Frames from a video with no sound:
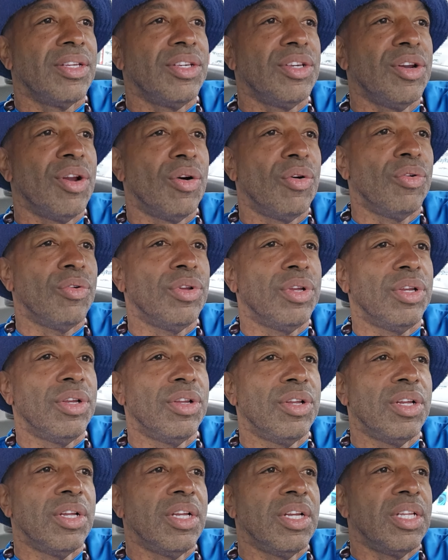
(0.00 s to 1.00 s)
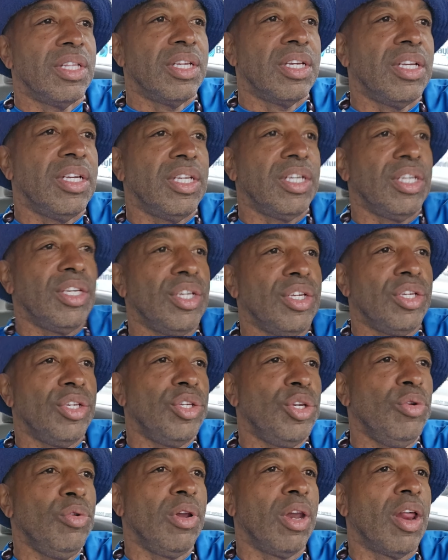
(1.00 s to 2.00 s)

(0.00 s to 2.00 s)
You know, you